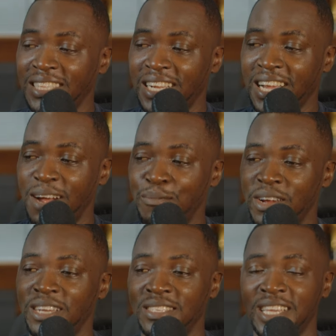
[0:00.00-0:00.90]
the
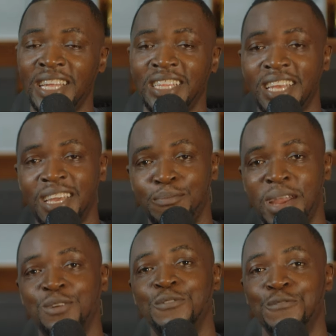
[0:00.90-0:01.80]
cameras and the
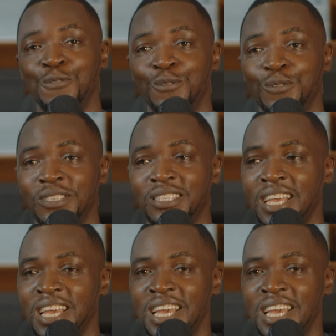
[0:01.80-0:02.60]
microphones